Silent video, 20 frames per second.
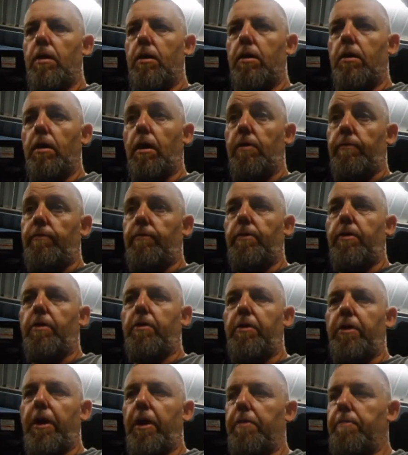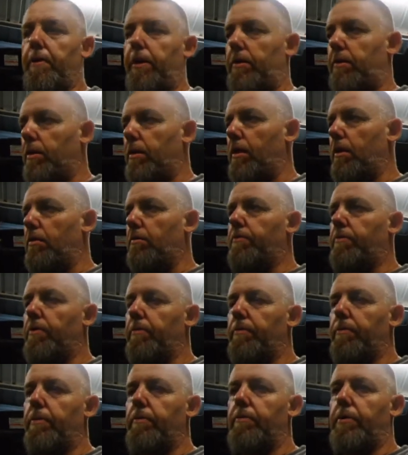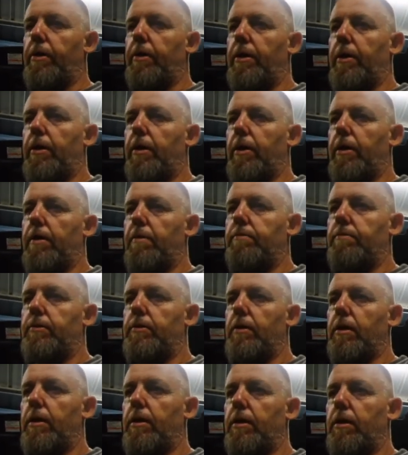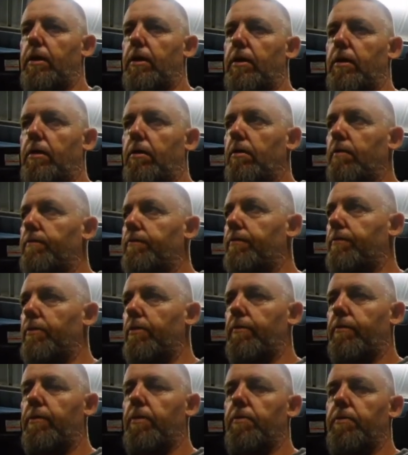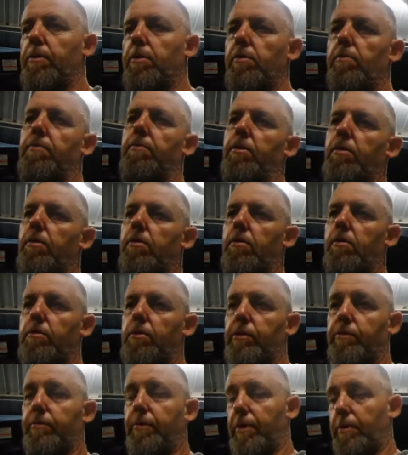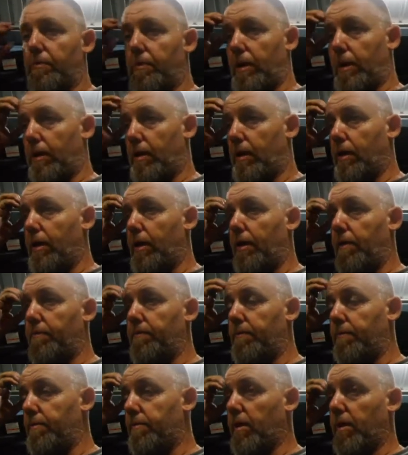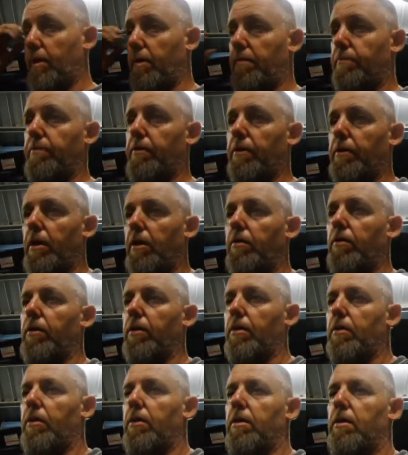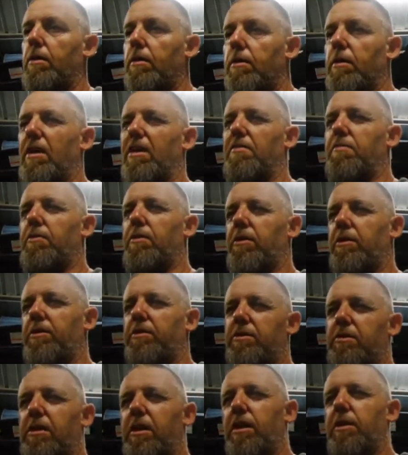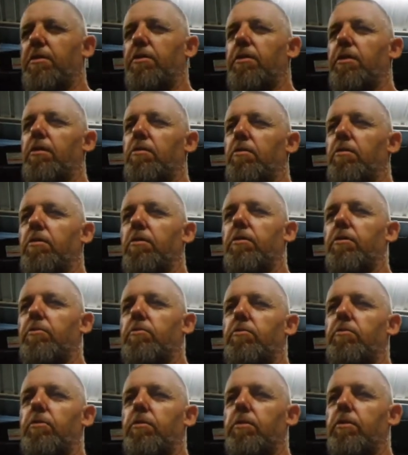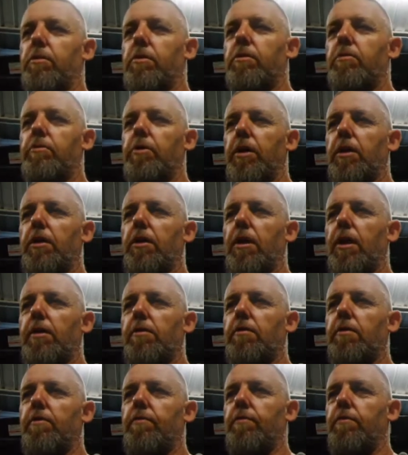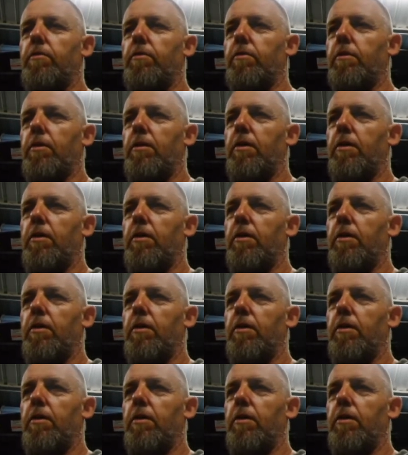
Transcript: Hopefully it'll go back together properly, but yeah, I've got a few bits and pieces. I should be able to get a carb set up and going there, but I don't think I've got a correct gasket for it,